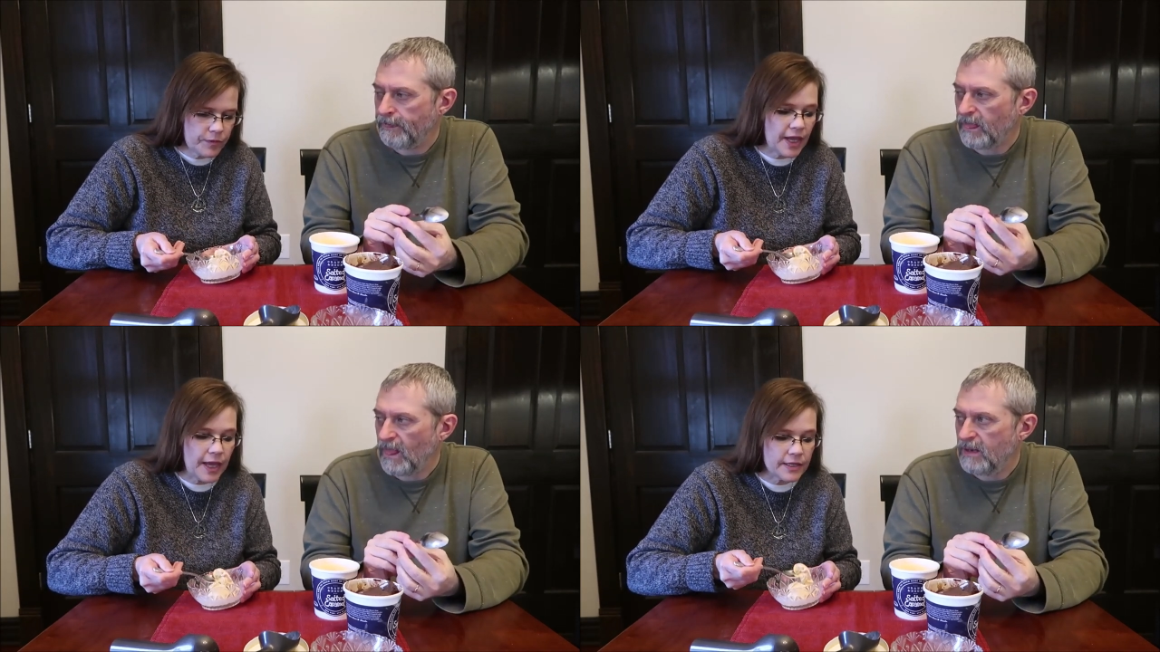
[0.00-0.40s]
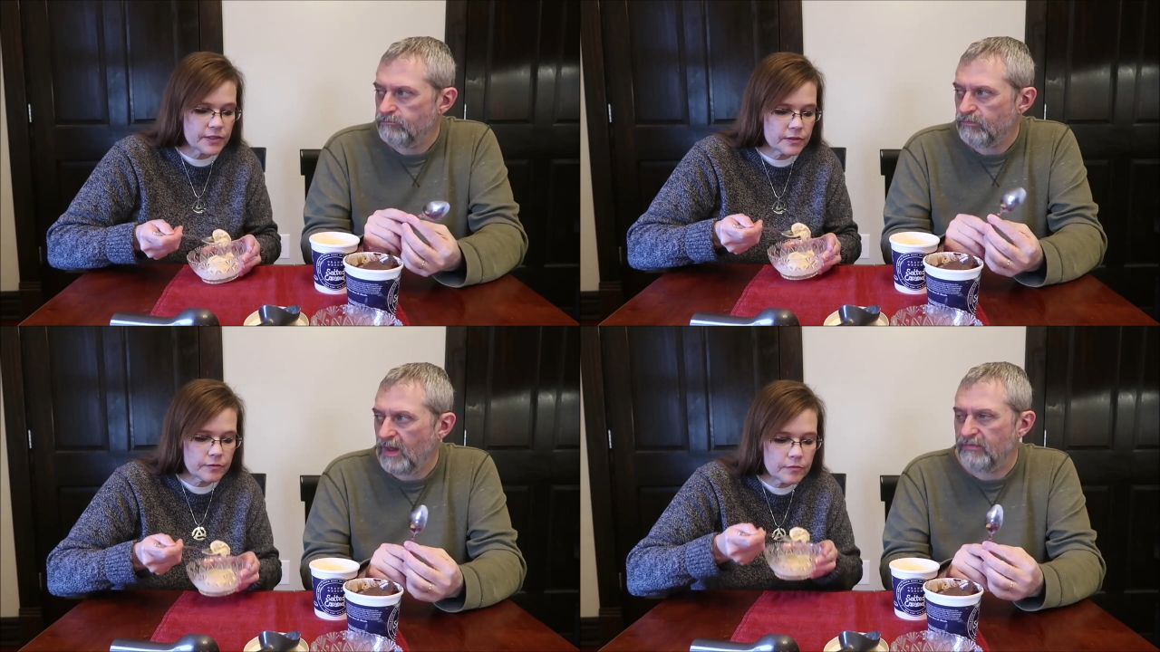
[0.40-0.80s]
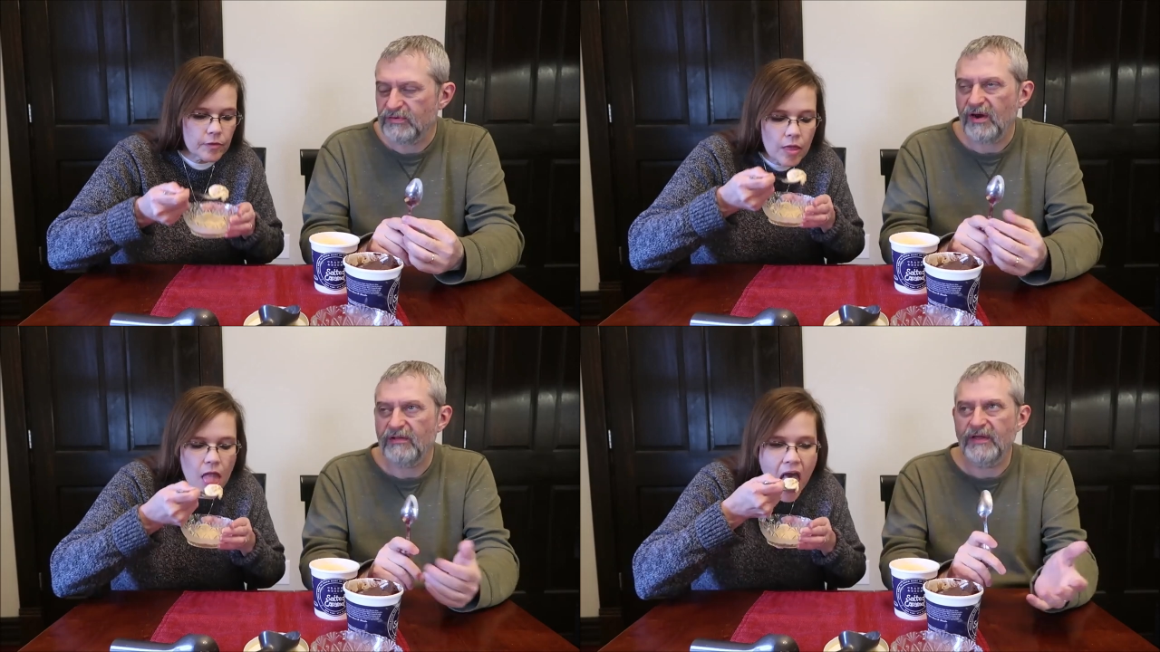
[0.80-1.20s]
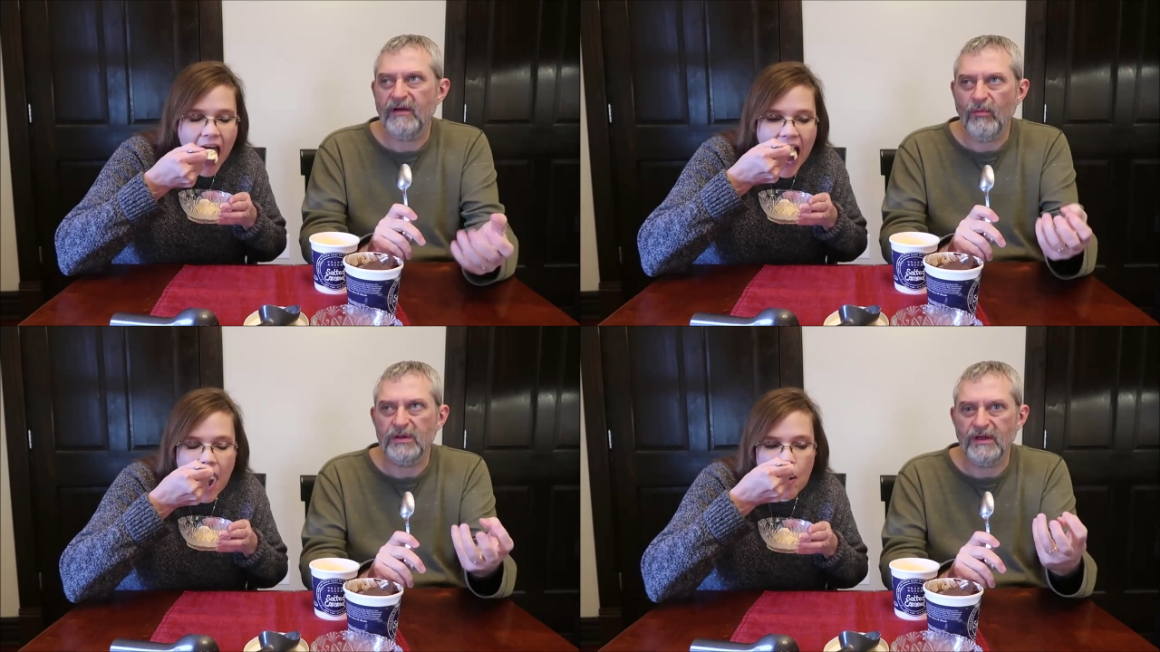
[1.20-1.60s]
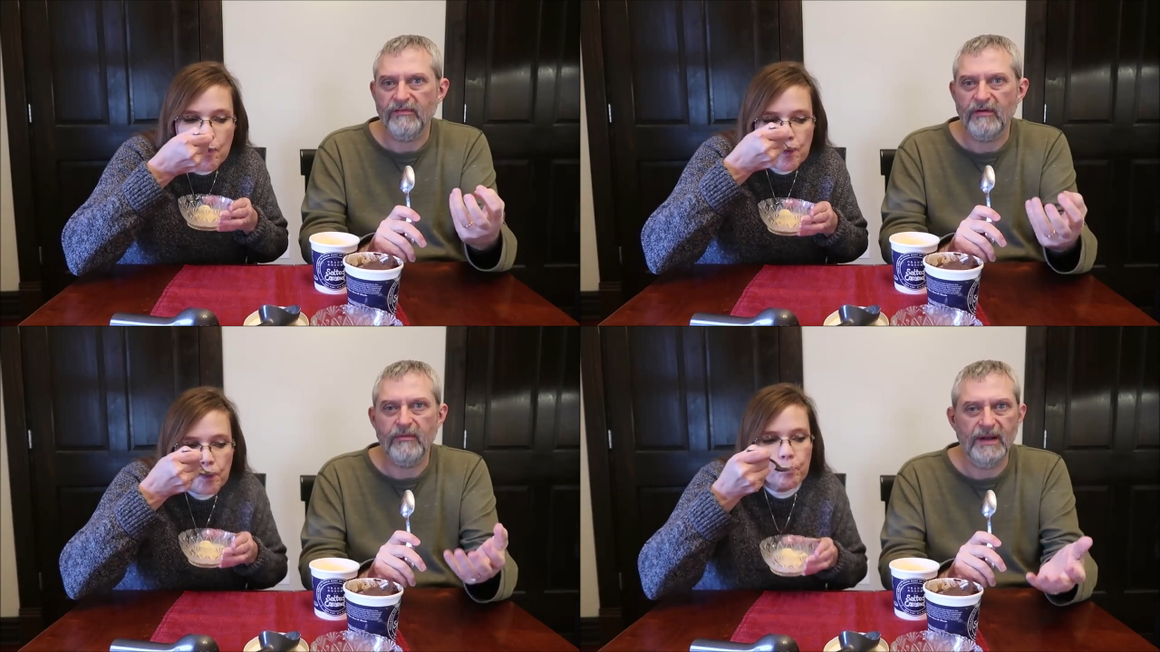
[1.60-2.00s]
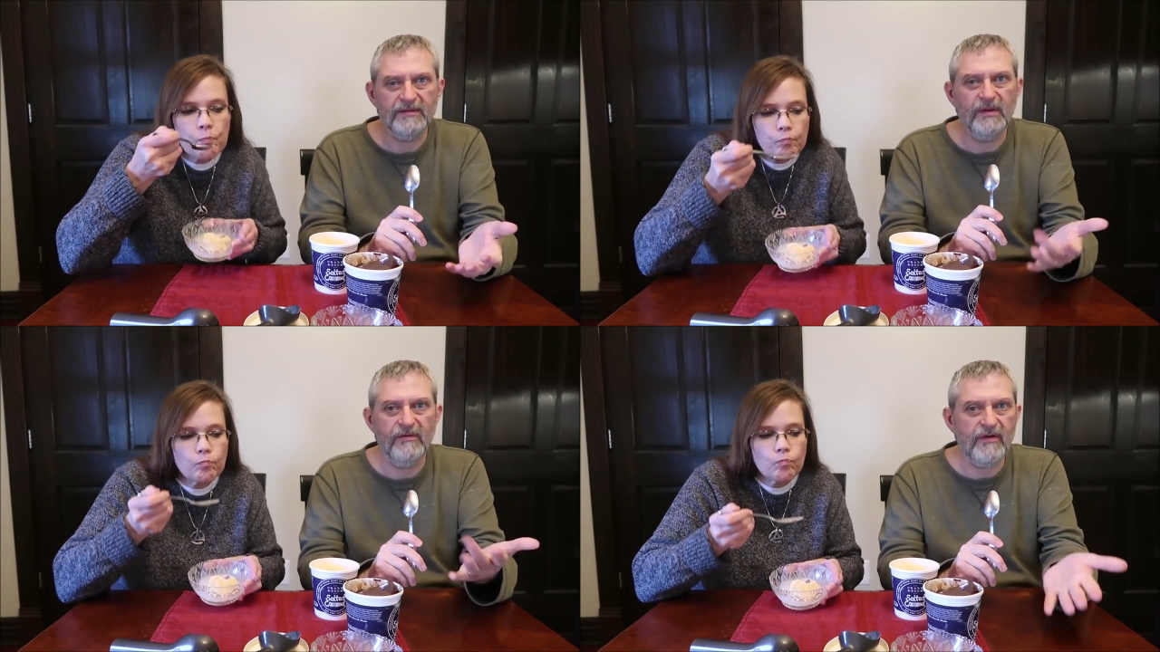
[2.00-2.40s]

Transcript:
Speaker 1: Yes. I was trying to think of what that flavor reminds me of.